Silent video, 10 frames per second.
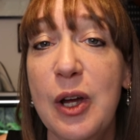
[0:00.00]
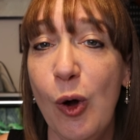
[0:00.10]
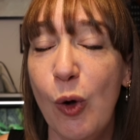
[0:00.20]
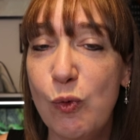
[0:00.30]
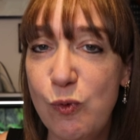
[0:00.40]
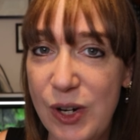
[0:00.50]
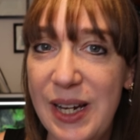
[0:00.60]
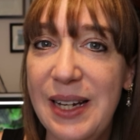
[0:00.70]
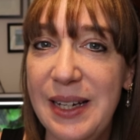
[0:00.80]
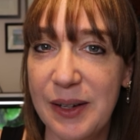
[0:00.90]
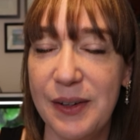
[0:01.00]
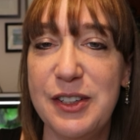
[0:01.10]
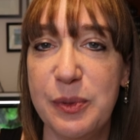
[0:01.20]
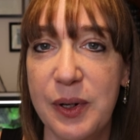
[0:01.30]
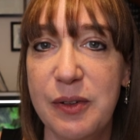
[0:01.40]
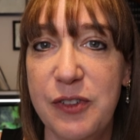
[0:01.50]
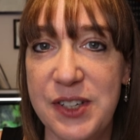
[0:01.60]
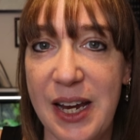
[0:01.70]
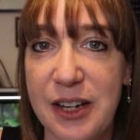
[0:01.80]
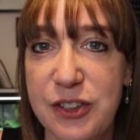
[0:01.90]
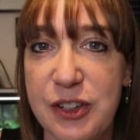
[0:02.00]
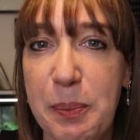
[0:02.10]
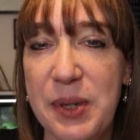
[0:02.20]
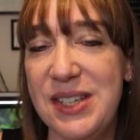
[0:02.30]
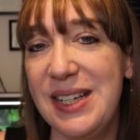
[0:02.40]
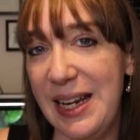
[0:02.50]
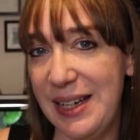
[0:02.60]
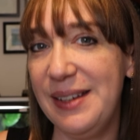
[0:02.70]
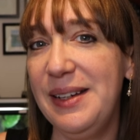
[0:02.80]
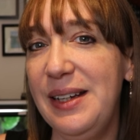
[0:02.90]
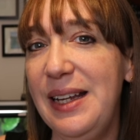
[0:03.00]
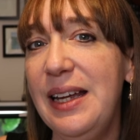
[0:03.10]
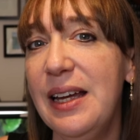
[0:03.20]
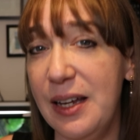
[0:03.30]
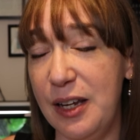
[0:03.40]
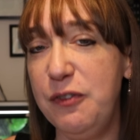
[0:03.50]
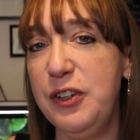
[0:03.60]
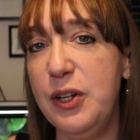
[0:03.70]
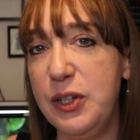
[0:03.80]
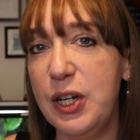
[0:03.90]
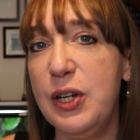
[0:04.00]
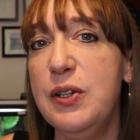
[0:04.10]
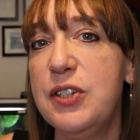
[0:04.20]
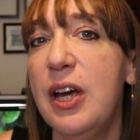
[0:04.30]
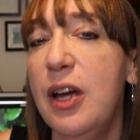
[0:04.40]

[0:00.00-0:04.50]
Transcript: A really nice one for texture, particularly if you use